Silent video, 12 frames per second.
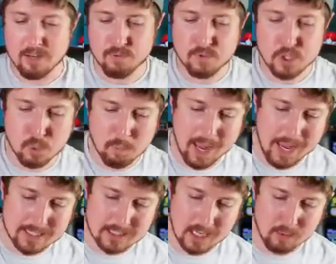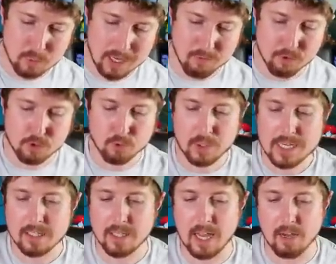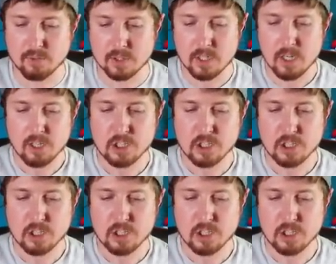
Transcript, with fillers: a few packs left. We have 3 left.